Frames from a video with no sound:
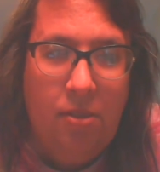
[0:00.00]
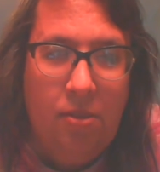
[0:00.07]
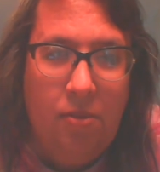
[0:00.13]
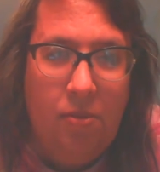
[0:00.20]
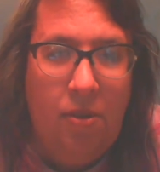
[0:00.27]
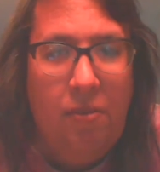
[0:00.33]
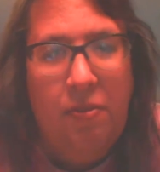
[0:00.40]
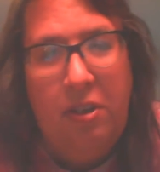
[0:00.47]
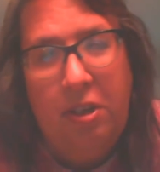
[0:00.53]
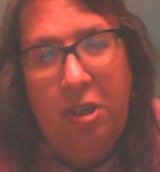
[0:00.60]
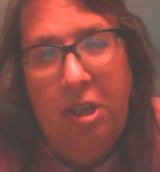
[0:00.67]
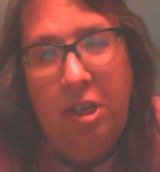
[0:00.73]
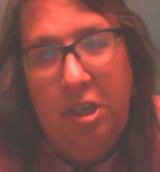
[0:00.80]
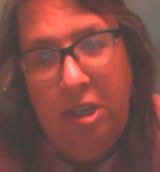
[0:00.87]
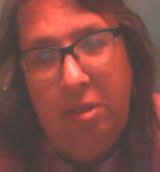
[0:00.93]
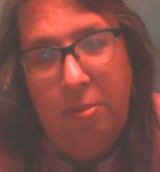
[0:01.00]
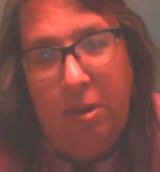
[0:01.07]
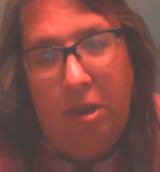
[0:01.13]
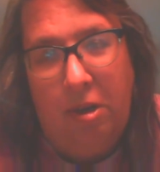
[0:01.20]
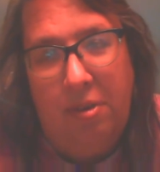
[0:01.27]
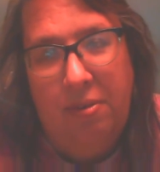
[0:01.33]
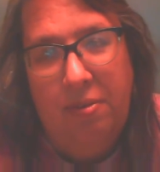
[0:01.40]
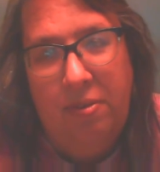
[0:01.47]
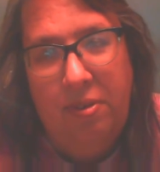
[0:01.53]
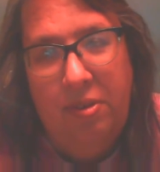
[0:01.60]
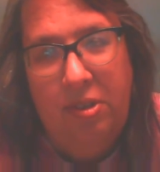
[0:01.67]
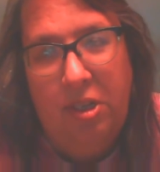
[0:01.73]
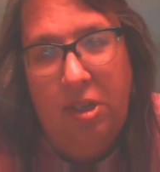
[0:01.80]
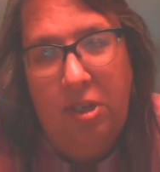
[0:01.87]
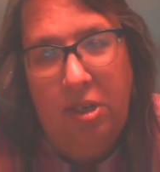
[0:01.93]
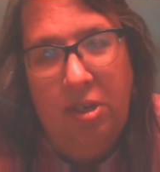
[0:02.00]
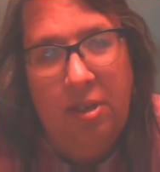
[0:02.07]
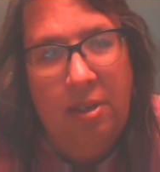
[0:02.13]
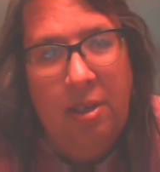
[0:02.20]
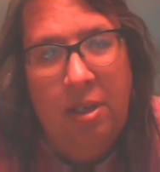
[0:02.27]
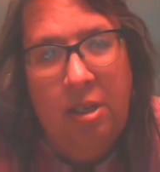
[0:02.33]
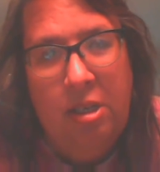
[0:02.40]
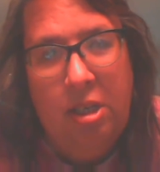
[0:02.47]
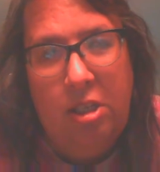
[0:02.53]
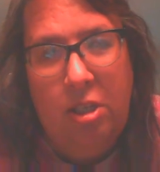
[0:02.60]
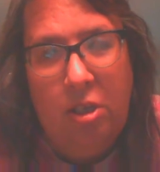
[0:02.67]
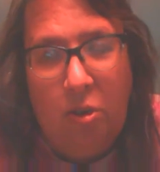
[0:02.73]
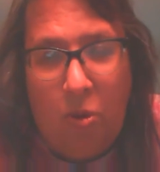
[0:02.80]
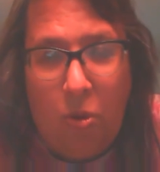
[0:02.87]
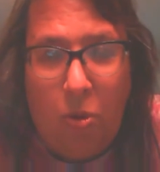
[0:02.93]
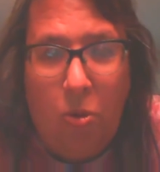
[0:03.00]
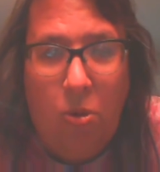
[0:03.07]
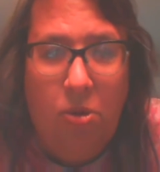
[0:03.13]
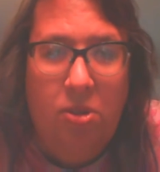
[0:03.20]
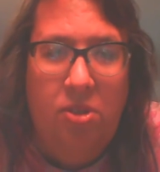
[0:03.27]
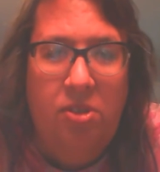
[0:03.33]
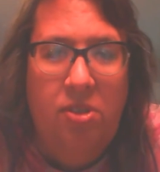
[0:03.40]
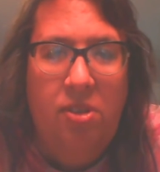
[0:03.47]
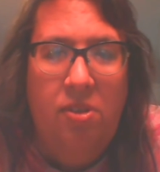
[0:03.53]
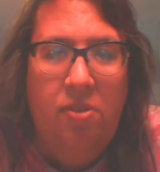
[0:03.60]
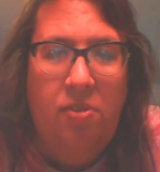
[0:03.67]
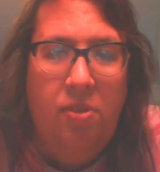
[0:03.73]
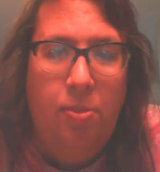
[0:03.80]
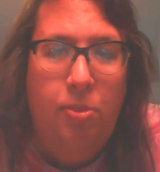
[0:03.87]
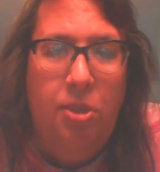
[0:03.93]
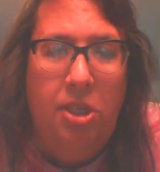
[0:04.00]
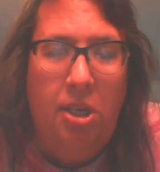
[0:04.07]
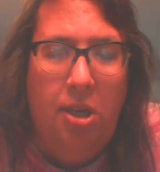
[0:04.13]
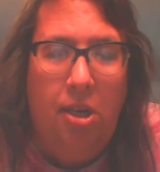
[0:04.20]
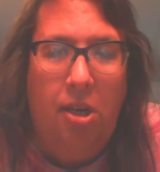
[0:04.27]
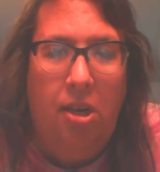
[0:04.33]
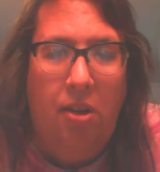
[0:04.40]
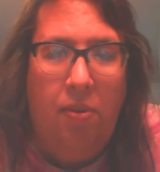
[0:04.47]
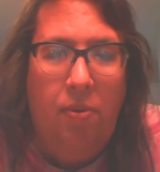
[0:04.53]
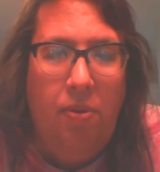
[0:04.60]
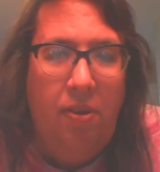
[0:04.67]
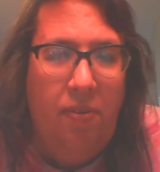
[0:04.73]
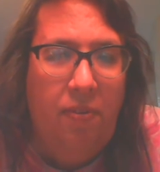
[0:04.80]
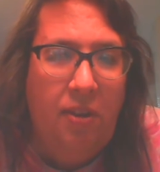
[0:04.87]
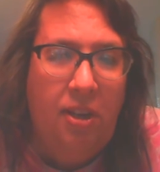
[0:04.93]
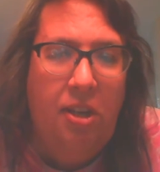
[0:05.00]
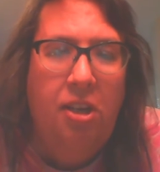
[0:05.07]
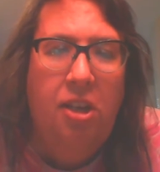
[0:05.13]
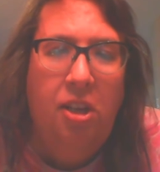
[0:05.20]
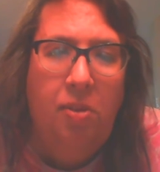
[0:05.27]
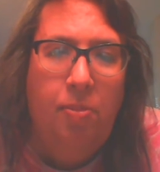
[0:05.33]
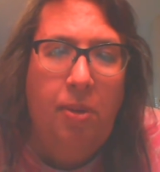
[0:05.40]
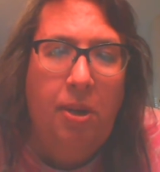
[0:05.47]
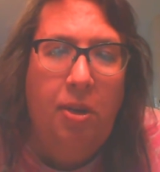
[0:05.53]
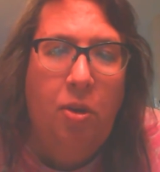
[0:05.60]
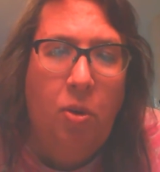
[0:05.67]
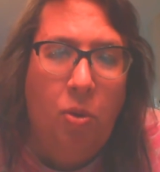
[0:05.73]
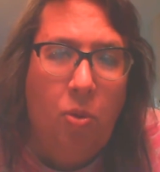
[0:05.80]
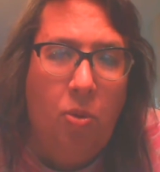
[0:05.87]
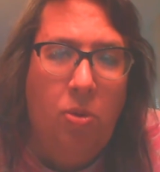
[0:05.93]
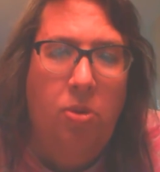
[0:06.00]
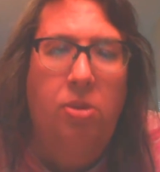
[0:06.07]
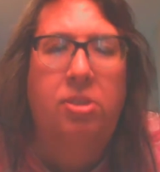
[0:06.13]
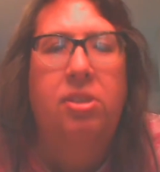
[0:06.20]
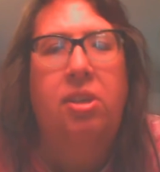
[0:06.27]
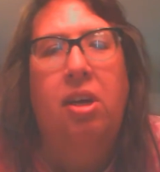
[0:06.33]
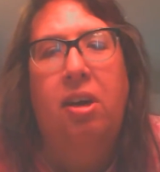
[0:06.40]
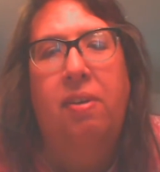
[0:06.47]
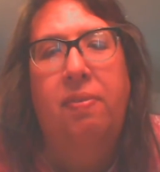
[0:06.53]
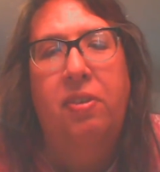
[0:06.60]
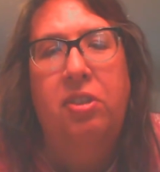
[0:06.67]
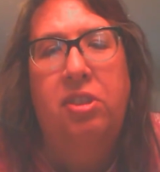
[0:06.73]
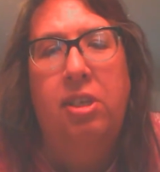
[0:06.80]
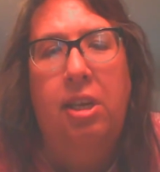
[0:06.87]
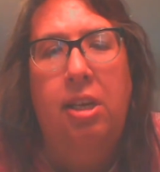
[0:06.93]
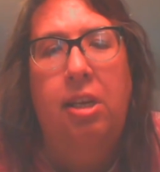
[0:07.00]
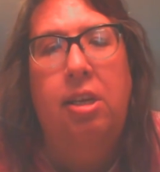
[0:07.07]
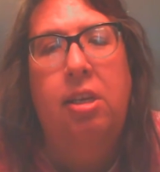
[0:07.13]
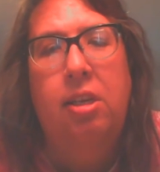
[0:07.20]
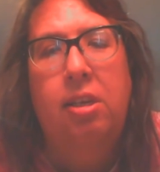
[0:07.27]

What if I cut him off? Cut the cords from Jay off? What if I cut my cords off of Jay?